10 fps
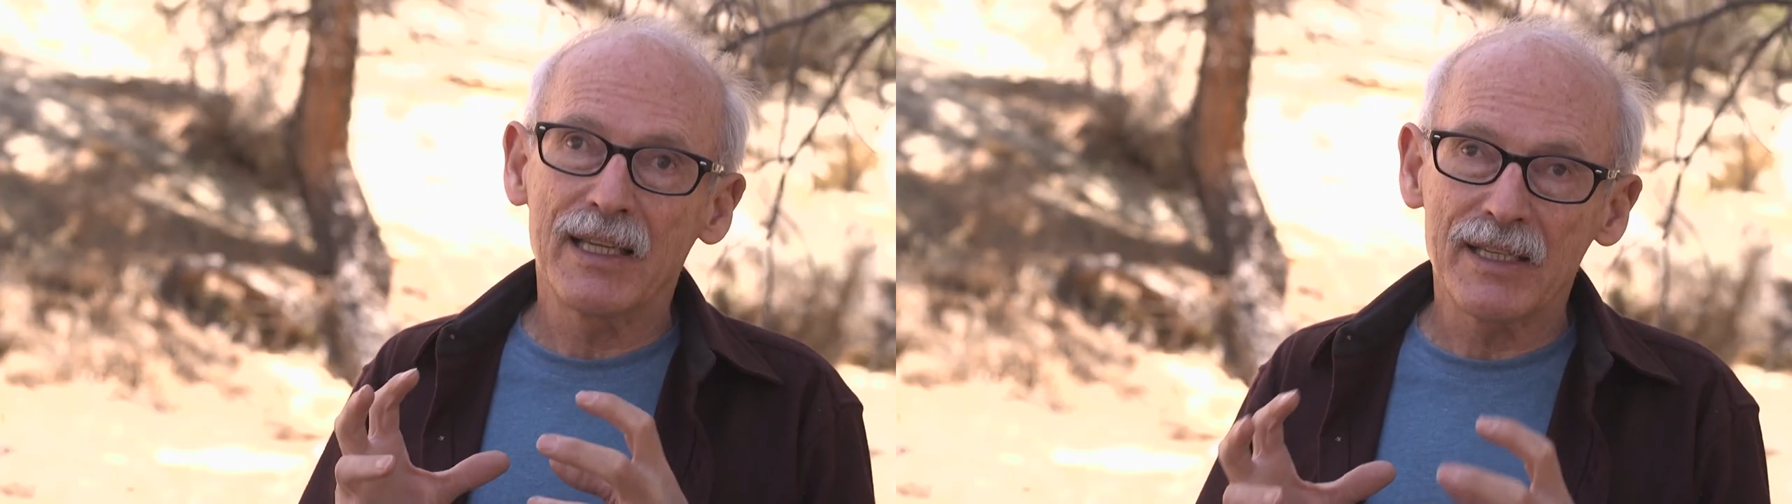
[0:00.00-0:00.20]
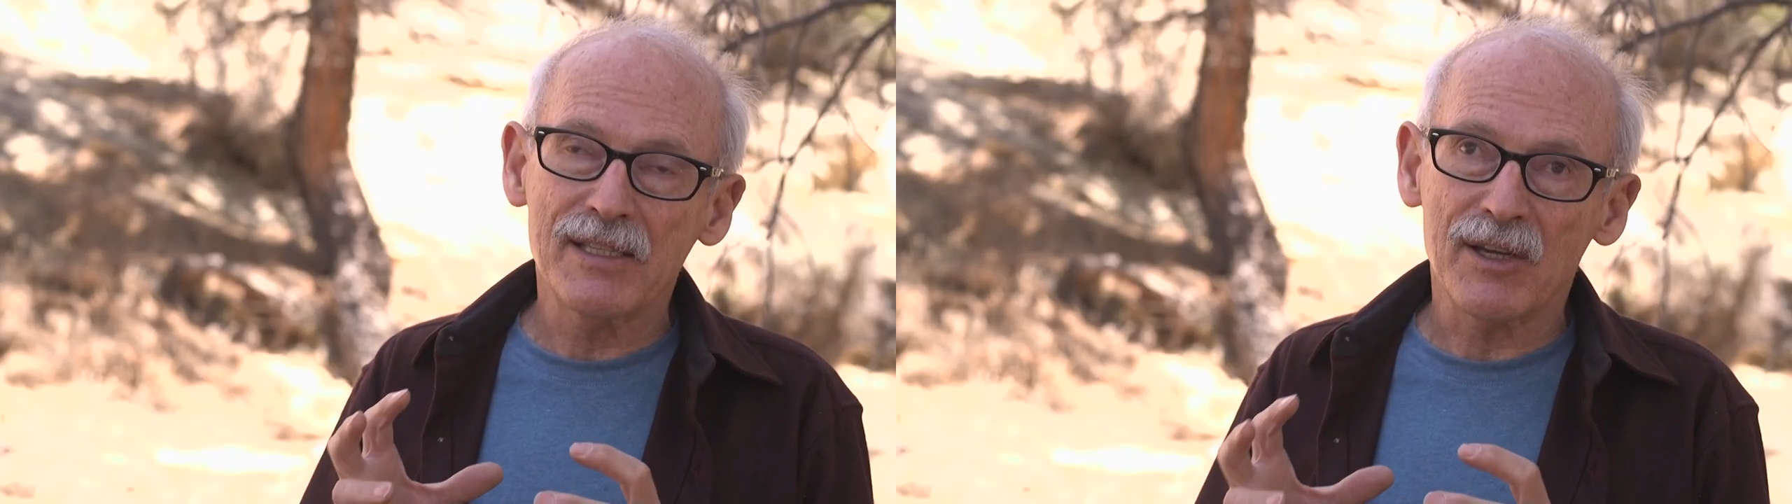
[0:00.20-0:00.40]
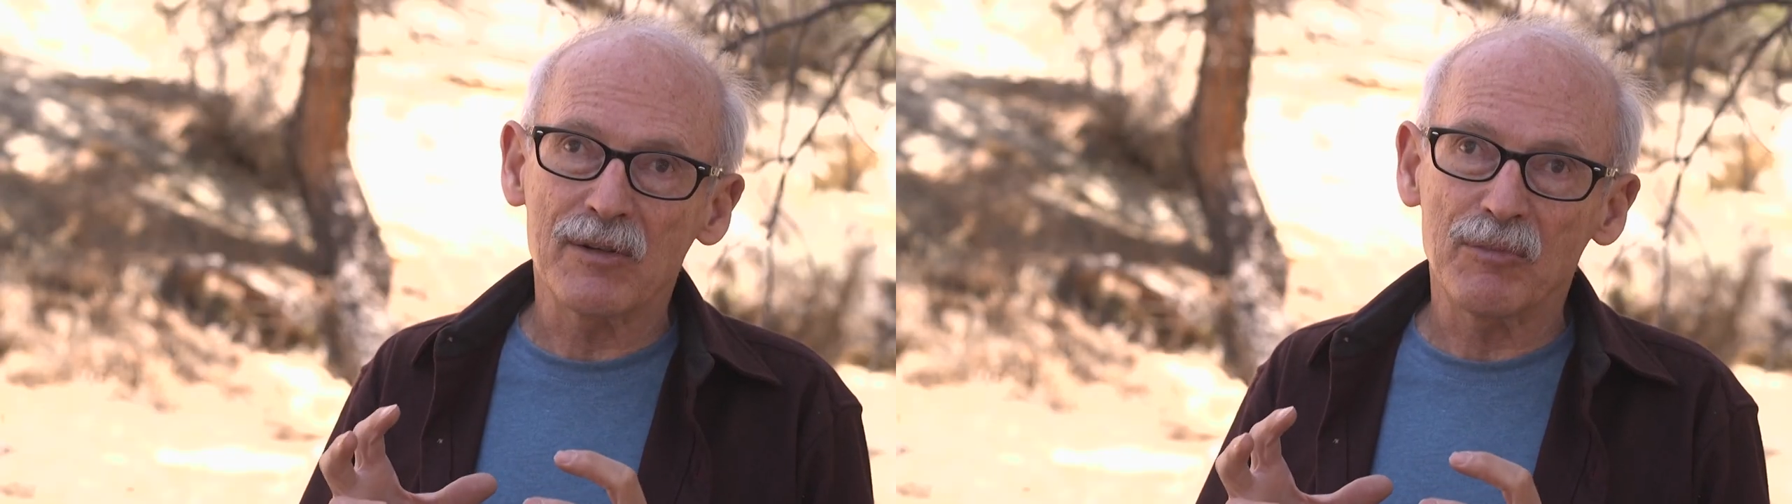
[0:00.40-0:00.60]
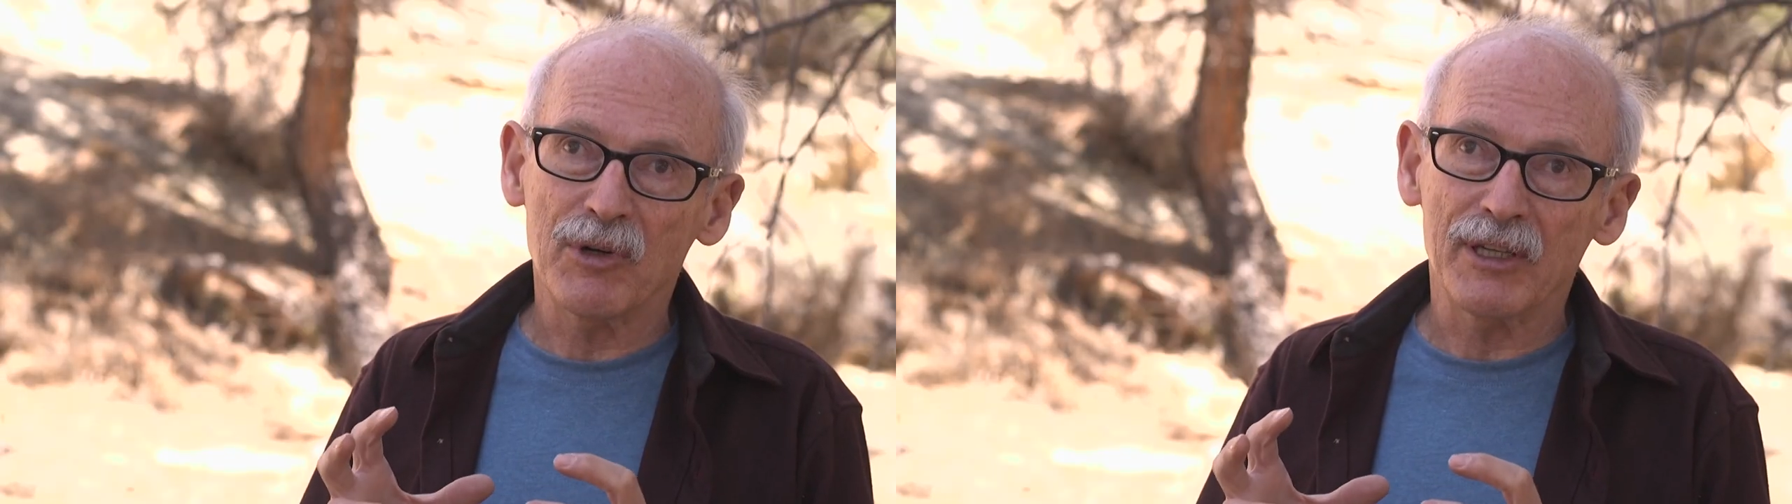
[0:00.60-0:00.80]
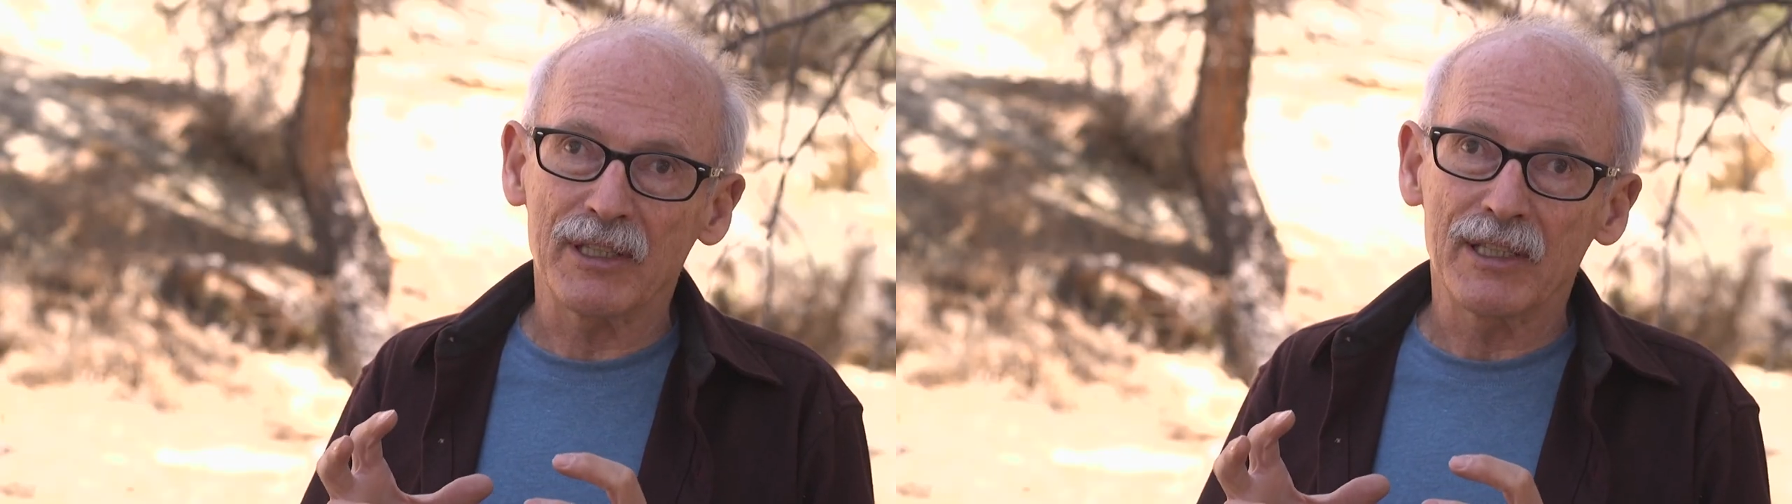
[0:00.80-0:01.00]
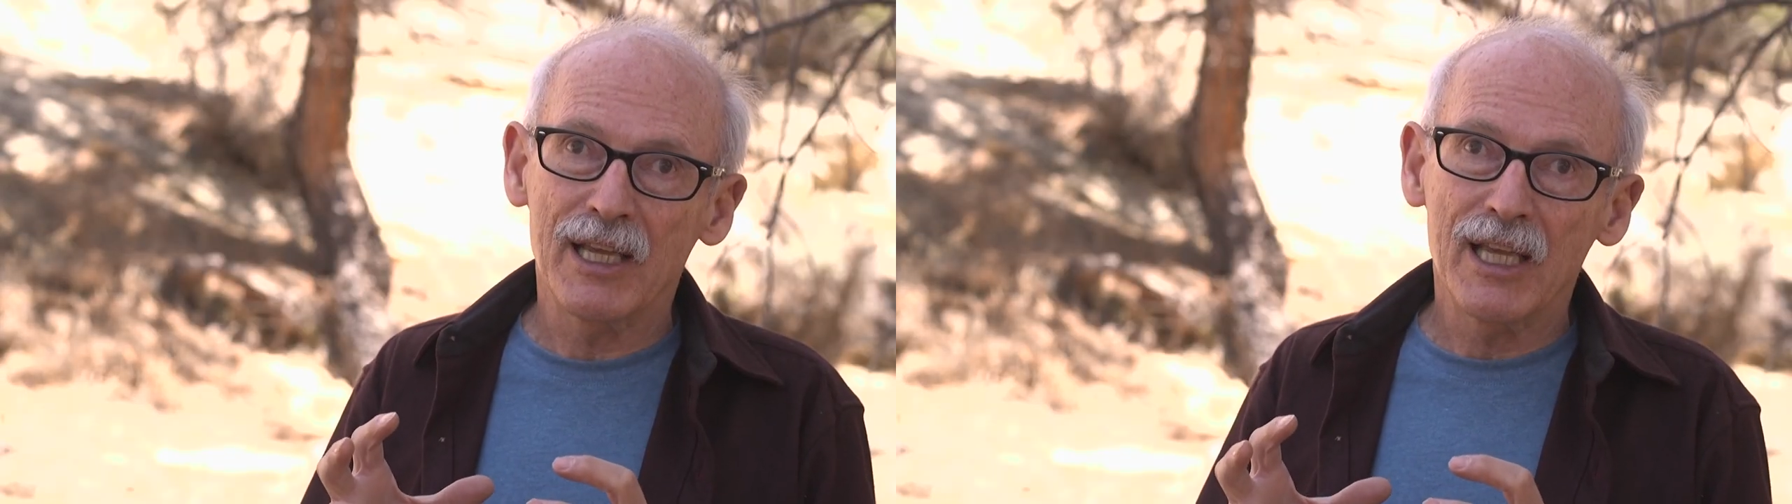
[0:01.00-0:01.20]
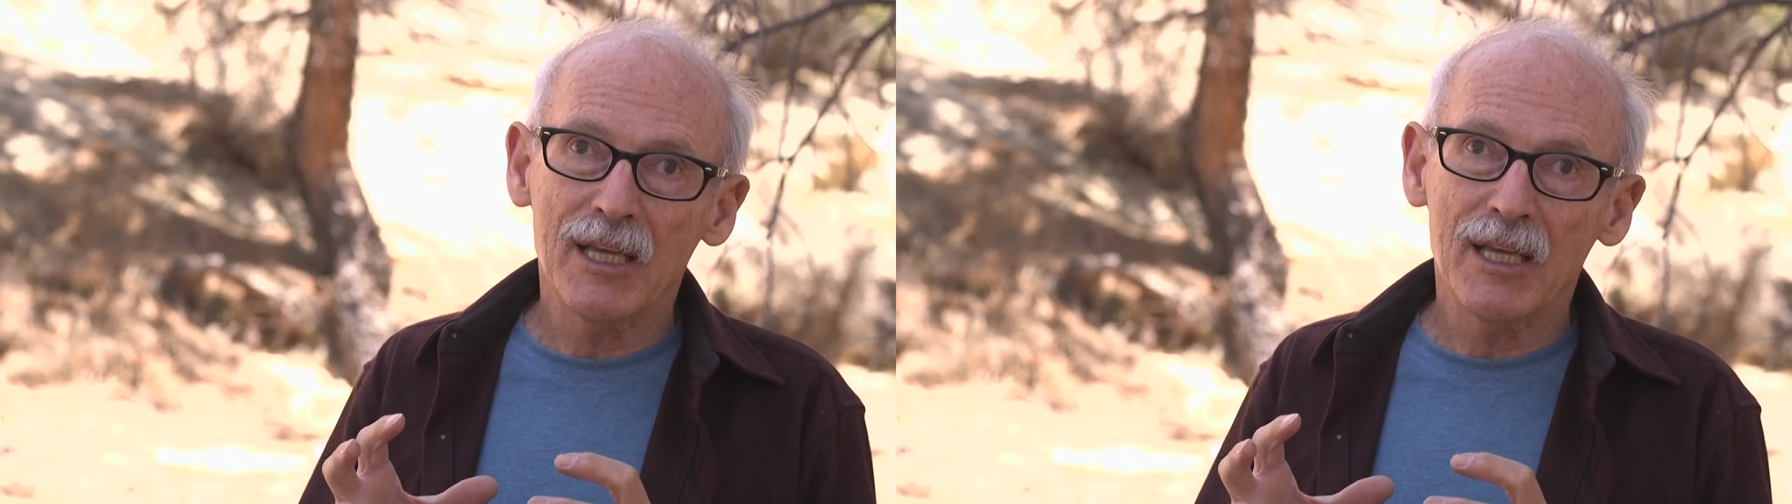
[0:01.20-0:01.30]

is so important,